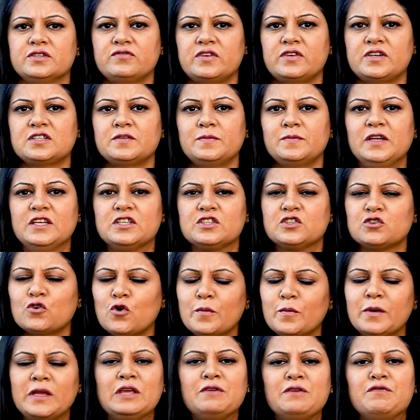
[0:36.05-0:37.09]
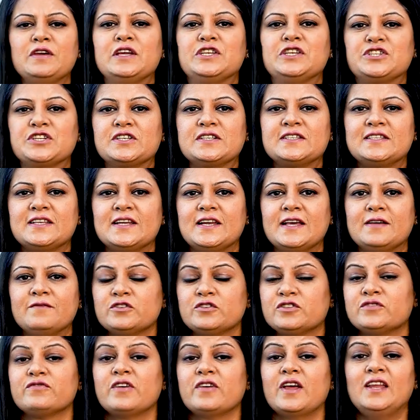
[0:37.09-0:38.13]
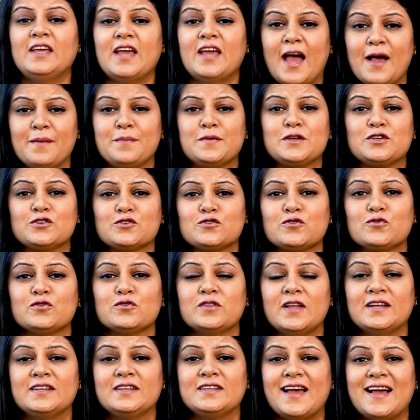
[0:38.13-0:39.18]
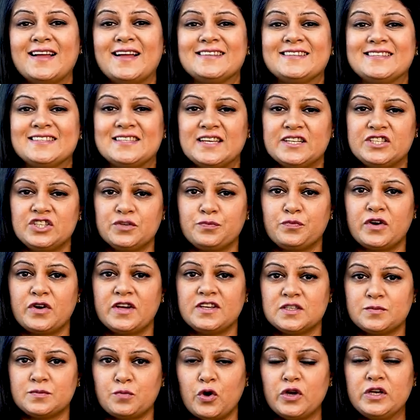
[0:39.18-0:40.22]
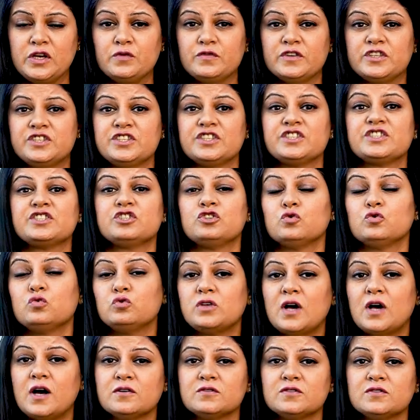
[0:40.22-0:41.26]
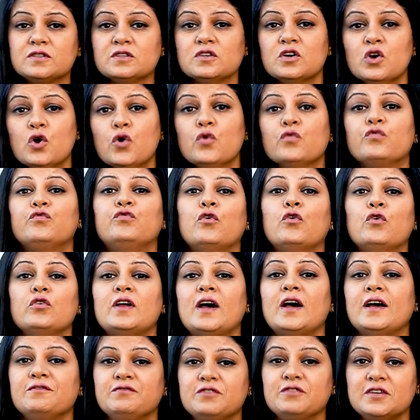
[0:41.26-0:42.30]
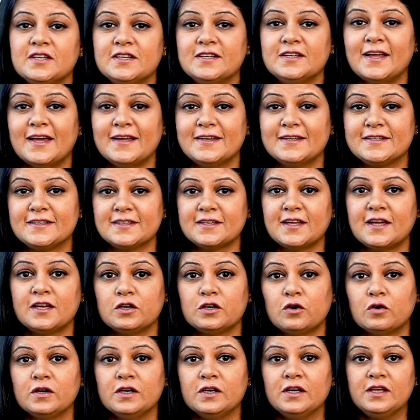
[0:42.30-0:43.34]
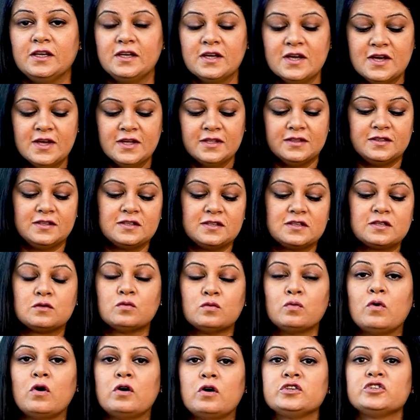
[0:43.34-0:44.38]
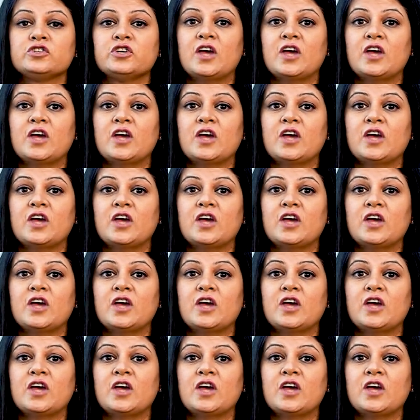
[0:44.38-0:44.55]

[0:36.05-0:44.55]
Trust me, so many features that I was really happy to know that at such a price point, which is 2,499 only, this watch